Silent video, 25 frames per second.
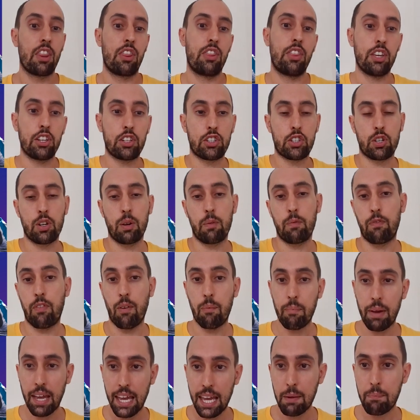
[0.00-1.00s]
This should, for
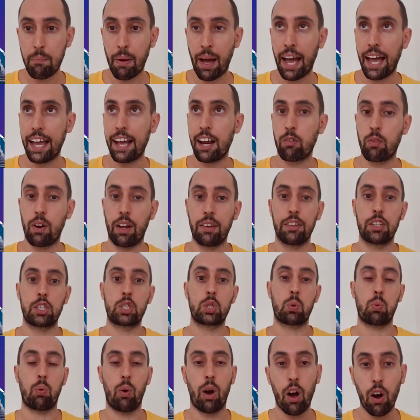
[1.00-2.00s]
me, pay around the
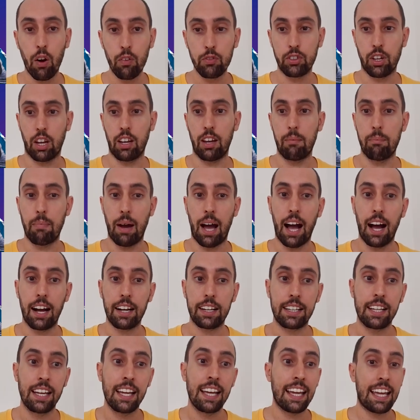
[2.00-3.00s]
$12
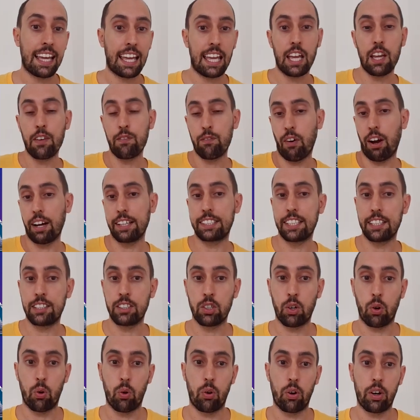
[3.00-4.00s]
mark if I didn't
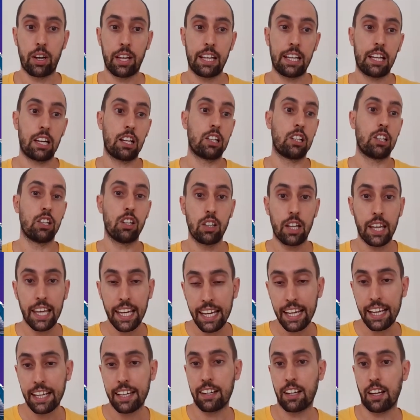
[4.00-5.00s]
already
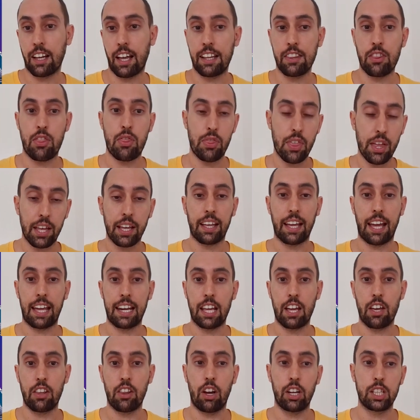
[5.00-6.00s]
lean and think
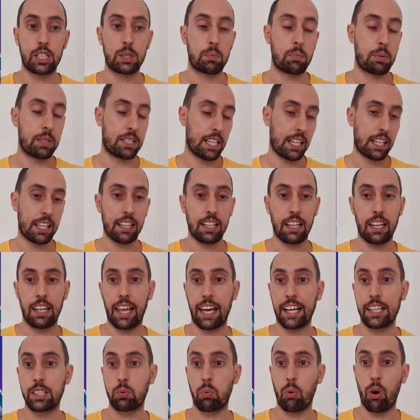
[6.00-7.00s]
any of those particular
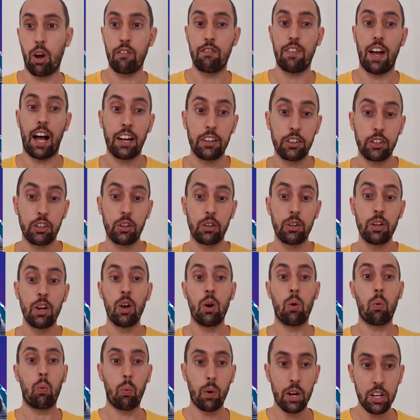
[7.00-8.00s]
legs were value,
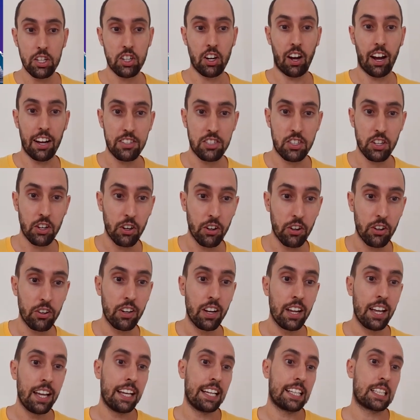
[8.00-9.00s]
which I do,
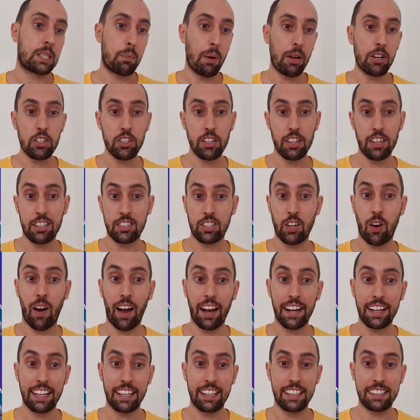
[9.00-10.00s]
especially the
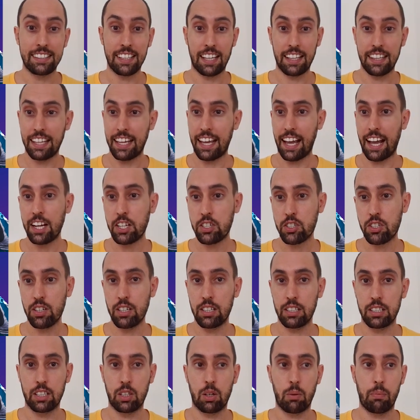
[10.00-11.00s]
Tigers. The extra
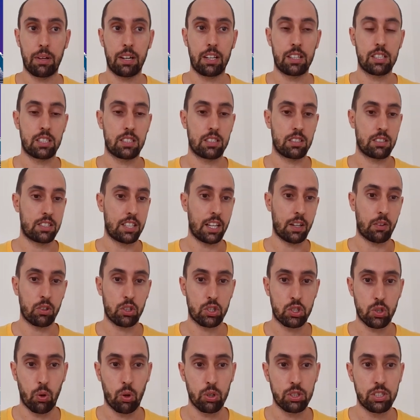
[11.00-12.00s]
little bit of secret
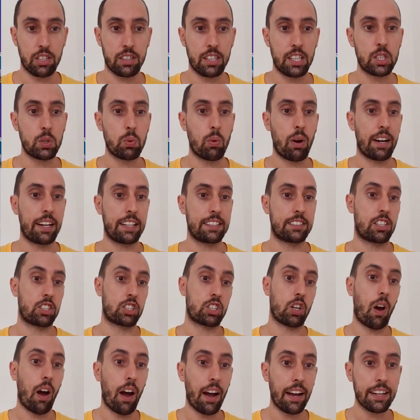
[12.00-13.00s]
sauce in this one is the
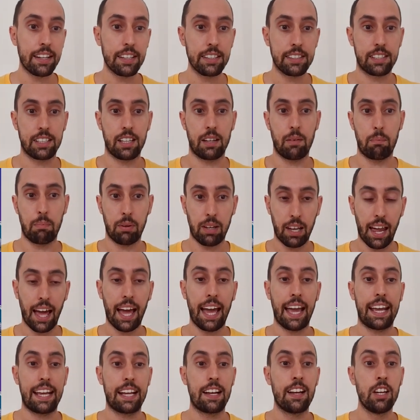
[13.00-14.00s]
Tigers
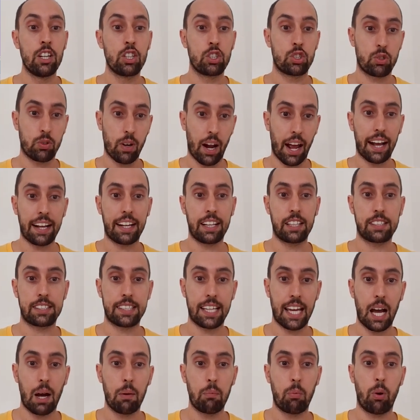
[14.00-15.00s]
play Dragons,
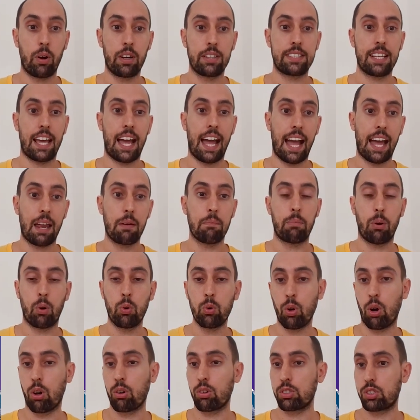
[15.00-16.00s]
Cowboys, and
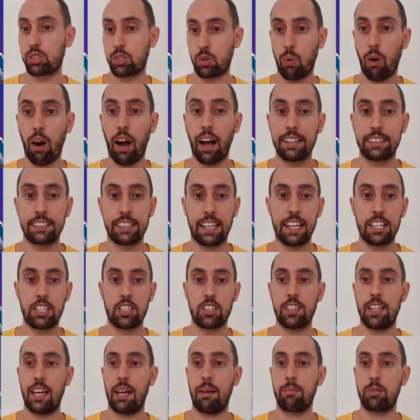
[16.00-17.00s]
Bulldogs twice, each of
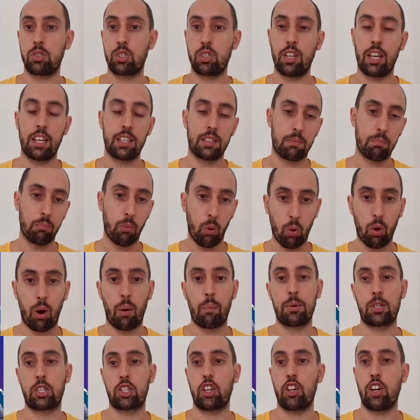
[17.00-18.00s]
them. So there's more
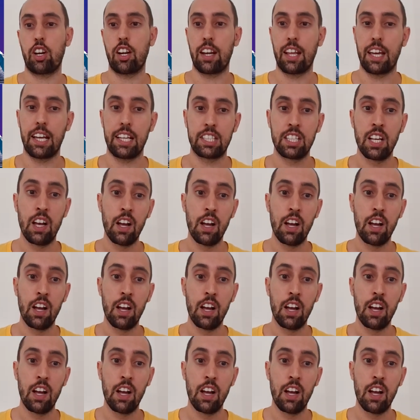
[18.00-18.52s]
opportunities